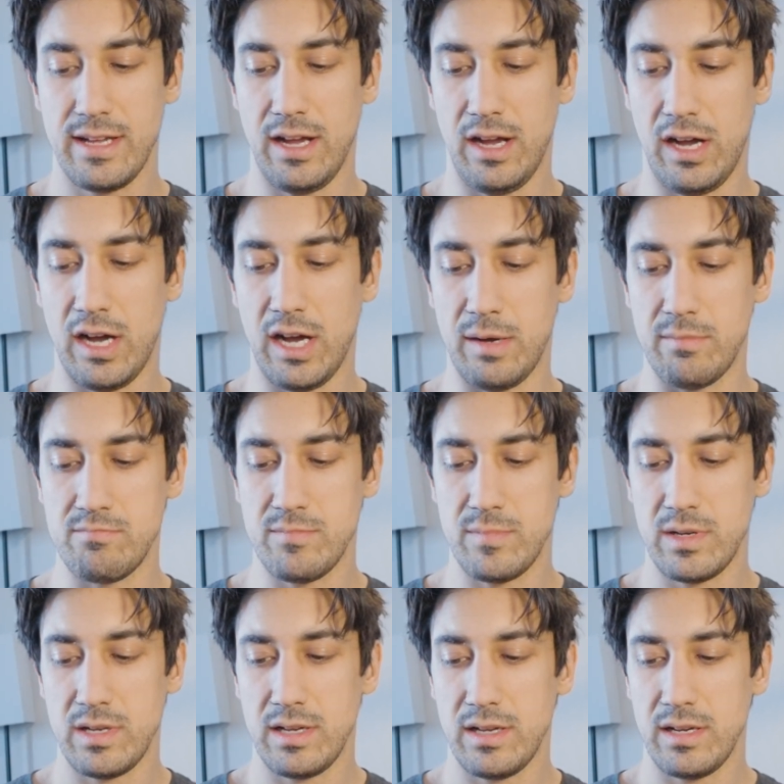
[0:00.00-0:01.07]

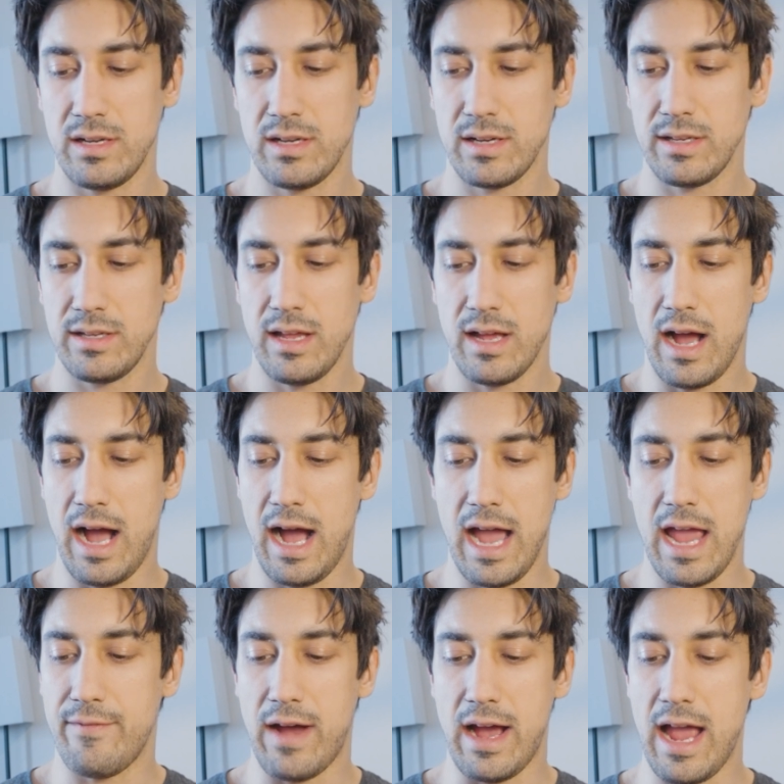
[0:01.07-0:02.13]

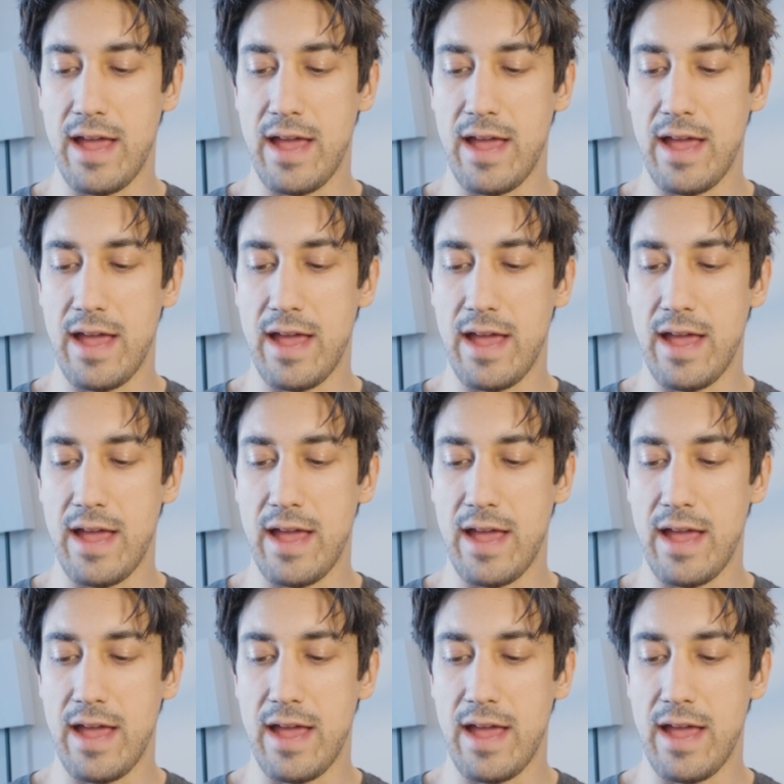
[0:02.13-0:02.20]
If